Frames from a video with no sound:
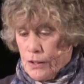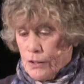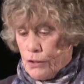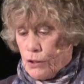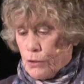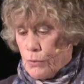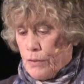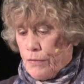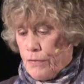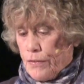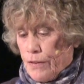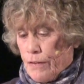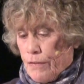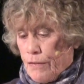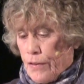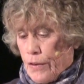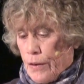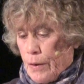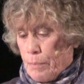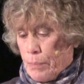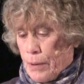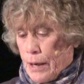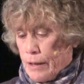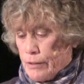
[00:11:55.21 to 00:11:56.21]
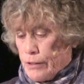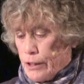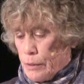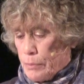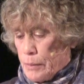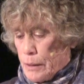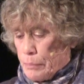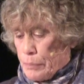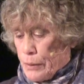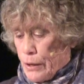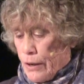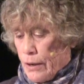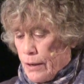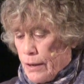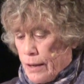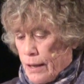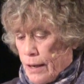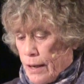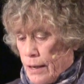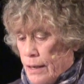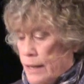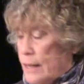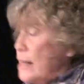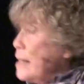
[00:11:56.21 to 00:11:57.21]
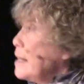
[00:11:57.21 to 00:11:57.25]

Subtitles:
So we feel very proud to be part of that.